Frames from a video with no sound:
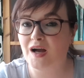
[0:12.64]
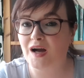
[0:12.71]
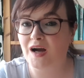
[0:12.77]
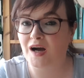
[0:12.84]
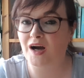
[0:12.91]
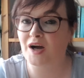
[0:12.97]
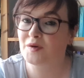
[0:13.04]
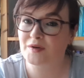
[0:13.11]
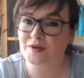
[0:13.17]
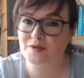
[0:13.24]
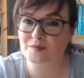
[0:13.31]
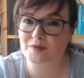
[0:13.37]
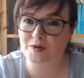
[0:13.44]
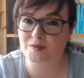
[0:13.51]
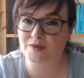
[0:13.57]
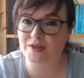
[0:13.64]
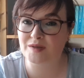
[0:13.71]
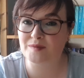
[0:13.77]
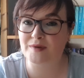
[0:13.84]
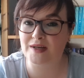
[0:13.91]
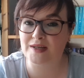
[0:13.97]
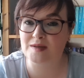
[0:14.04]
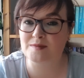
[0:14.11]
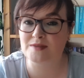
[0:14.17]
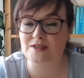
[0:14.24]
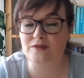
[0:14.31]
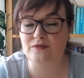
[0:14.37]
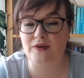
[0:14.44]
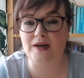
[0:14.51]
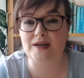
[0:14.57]
Hi, welcome, come on in. My name is
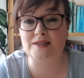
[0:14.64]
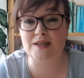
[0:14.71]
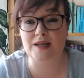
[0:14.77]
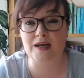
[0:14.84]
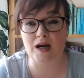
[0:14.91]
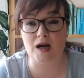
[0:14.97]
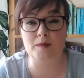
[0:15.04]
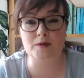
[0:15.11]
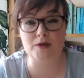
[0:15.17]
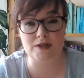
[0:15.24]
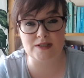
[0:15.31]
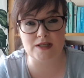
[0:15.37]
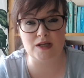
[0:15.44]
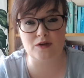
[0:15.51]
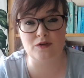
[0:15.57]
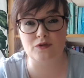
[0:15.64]
Aoife and today I'm going to take you